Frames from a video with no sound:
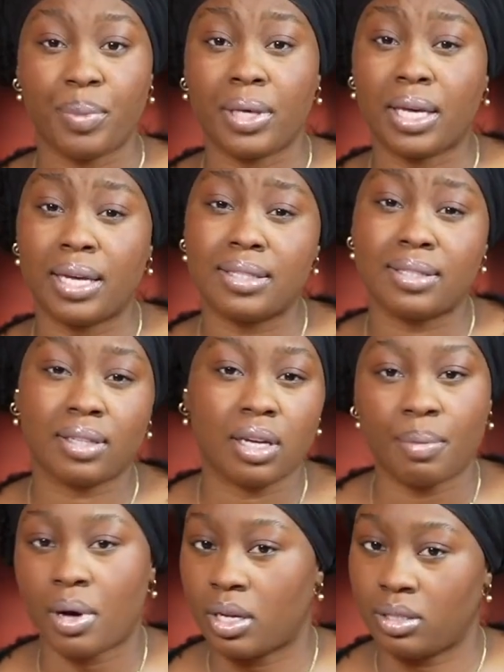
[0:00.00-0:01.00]
because
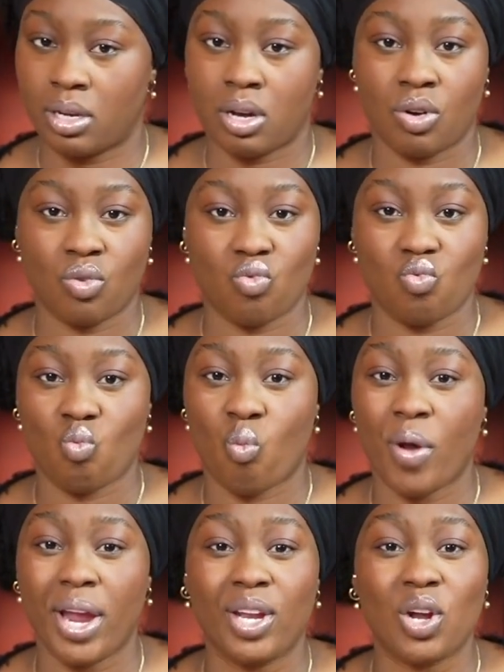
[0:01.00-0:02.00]
come on y'all,
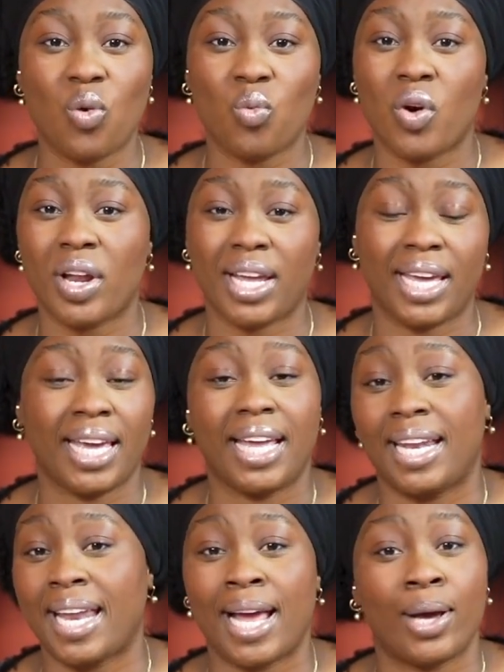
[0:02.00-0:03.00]
we don't want to
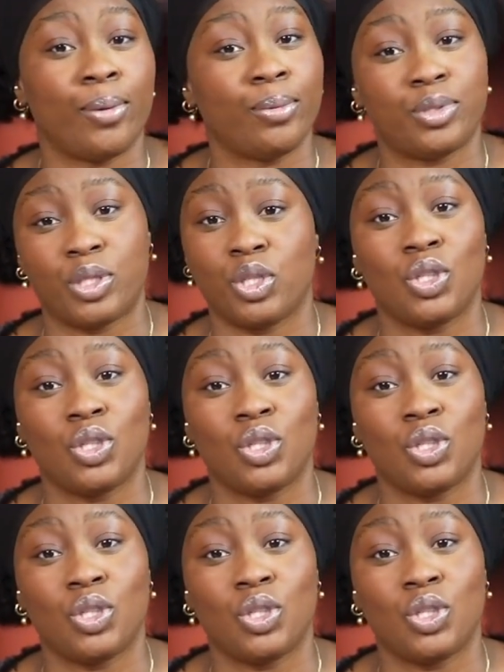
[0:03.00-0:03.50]
get down to